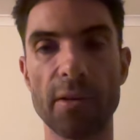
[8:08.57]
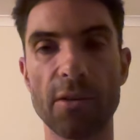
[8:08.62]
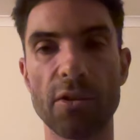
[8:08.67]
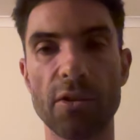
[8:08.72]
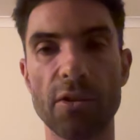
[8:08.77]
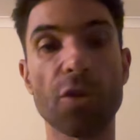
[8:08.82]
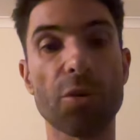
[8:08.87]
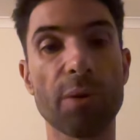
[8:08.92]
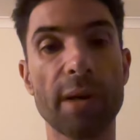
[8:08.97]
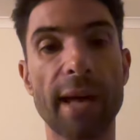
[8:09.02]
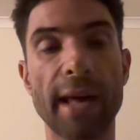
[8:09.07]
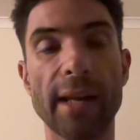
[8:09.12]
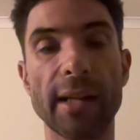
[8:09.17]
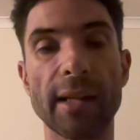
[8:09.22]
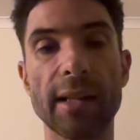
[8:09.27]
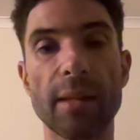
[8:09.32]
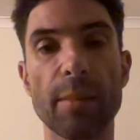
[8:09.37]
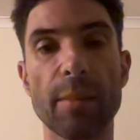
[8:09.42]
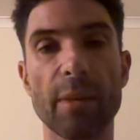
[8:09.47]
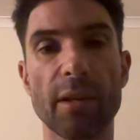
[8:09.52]
you create a
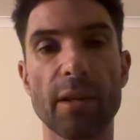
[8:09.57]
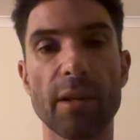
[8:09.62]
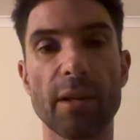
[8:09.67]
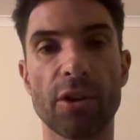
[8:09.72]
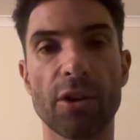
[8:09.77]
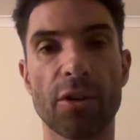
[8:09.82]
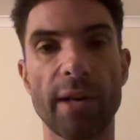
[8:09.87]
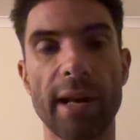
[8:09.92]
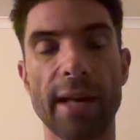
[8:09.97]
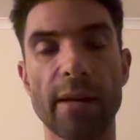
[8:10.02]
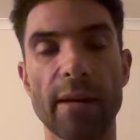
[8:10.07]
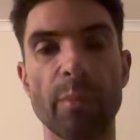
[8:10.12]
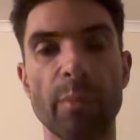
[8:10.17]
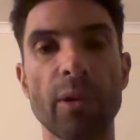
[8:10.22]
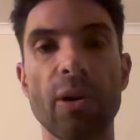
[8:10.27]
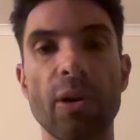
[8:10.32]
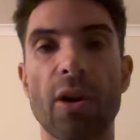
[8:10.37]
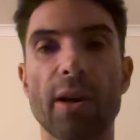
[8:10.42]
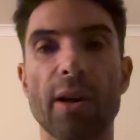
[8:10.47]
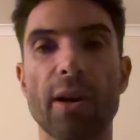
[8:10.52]
limit, you create a
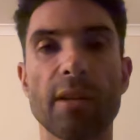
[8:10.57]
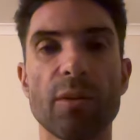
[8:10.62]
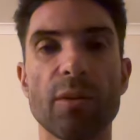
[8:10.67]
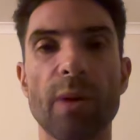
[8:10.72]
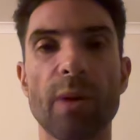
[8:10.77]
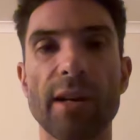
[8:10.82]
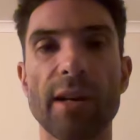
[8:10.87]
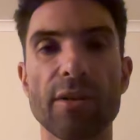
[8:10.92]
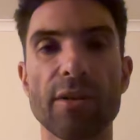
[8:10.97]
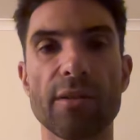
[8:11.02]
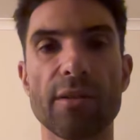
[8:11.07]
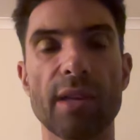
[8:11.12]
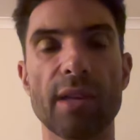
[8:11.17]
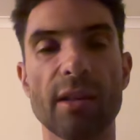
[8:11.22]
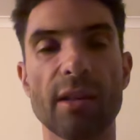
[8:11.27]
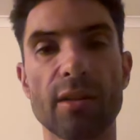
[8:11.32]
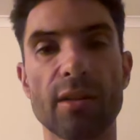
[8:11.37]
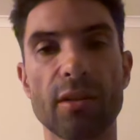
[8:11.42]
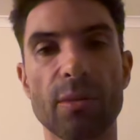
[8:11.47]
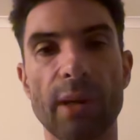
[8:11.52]
block in the way you
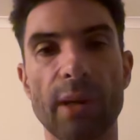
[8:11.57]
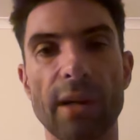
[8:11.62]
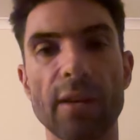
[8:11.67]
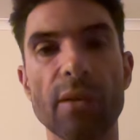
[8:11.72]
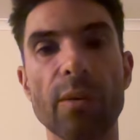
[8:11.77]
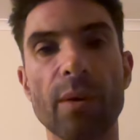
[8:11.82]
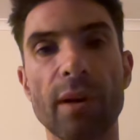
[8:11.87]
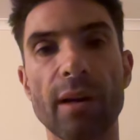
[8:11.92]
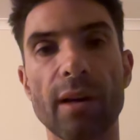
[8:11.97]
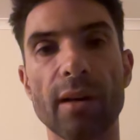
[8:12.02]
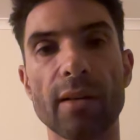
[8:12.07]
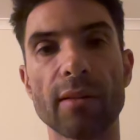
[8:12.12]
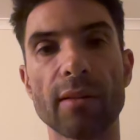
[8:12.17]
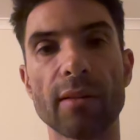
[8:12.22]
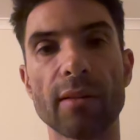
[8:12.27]
think and the way you are.